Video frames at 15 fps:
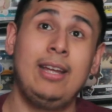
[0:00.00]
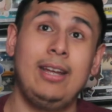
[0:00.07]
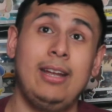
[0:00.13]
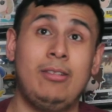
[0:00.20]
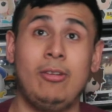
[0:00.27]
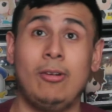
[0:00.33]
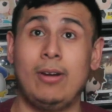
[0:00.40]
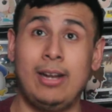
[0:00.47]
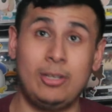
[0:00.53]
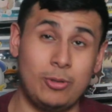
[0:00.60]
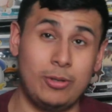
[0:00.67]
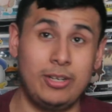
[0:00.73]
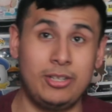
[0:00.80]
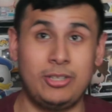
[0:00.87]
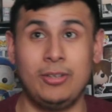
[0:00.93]
It's your
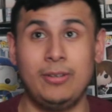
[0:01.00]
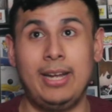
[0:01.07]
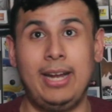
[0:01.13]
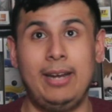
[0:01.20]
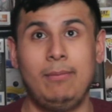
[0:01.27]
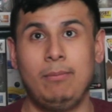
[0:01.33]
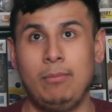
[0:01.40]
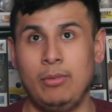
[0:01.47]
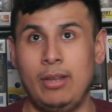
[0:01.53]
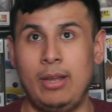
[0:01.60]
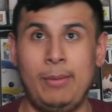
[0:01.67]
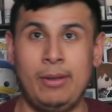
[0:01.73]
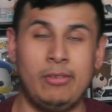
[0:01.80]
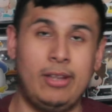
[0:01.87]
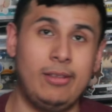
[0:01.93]
untraditional 9. So that
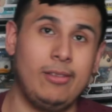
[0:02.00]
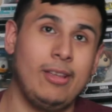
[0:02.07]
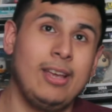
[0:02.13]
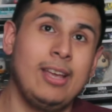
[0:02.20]
makes sense.